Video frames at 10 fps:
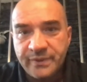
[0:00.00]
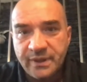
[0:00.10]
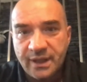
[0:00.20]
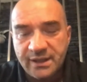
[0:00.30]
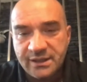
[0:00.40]

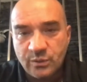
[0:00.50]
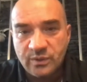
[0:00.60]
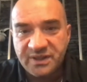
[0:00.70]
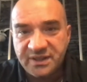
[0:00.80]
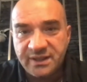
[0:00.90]
until we
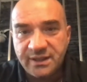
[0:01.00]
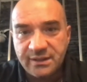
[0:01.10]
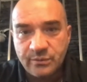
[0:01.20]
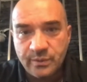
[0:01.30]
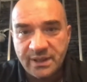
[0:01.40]
see
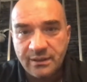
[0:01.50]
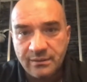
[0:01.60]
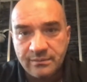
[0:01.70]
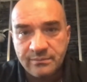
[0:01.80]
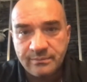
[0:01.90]
the
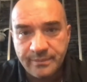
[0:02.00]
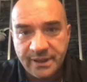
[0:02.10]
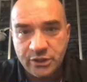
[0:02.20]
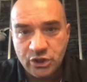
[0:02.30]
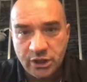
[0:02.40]
real
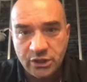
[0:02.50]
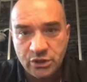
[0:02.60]
big change.